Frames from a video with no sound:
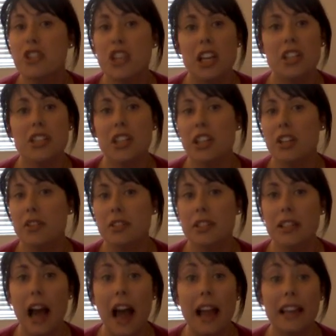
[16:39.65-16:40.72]
changing your
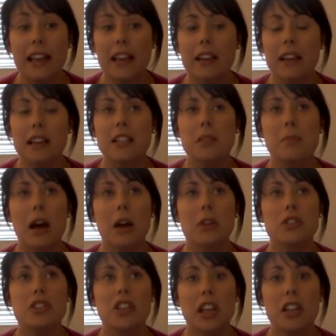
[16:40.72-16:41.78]
diet. It's
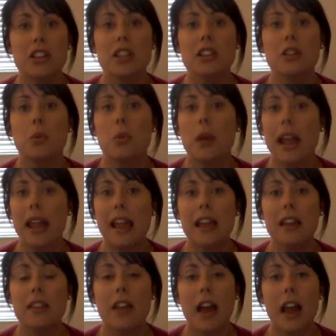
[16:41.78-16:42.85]
about changing the
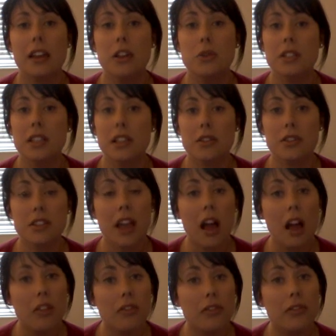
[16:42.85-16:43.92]
way that you see
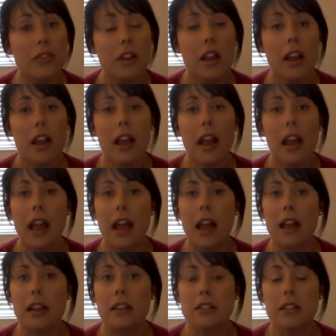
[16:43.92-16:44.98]
yourself
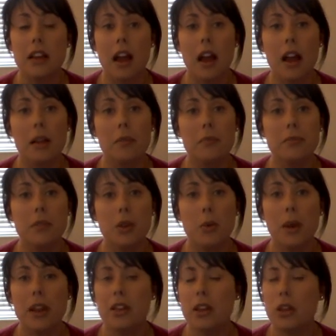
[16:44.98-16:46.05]
and the
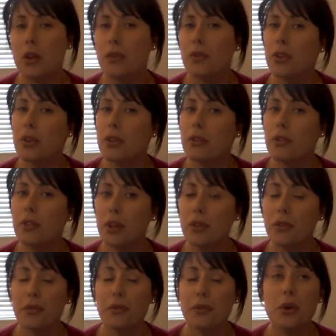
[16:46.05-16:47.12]
way that you
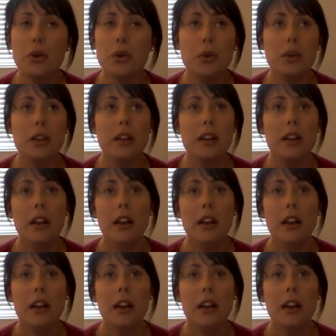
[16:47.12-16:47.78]
view food.